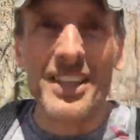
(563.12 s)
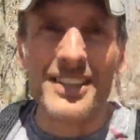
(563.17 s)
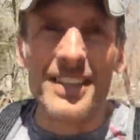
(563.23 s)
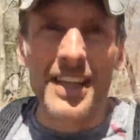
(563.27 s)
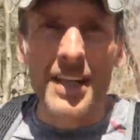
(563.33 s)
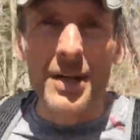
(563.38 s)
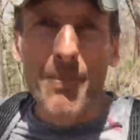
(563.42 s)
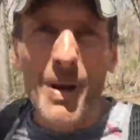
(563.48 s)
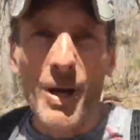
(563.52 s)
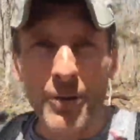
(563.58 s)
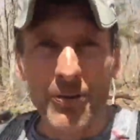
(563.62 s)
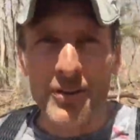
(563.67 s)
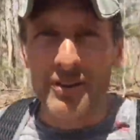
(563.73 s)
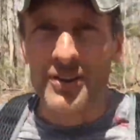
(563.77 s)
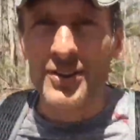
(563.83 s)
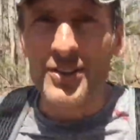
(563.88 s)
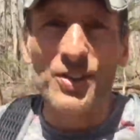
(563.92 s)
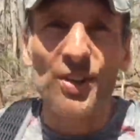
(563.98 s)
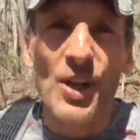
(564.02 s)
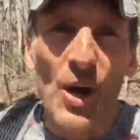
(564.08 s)
that's going to melt the
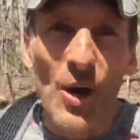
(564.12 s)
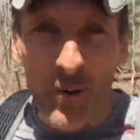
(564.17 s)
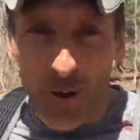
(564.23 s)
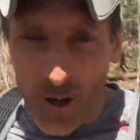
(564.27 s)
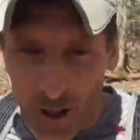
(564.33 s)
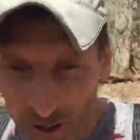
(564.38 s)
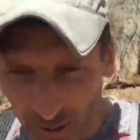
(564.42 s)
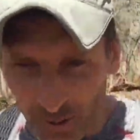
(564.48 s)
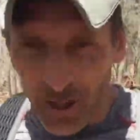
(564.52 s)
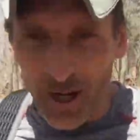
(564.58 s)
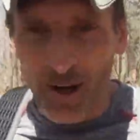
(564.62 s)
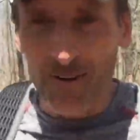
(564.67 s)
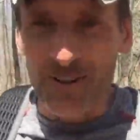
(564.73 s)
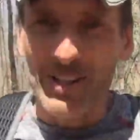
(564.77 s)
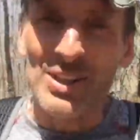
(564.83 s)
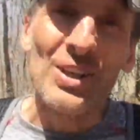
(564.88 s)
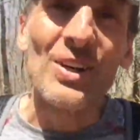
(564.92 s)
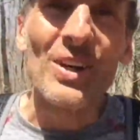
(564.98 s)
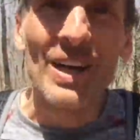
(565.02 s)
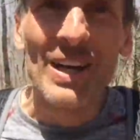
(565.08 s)
snow all around
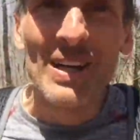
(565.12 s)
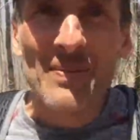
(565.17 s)
you.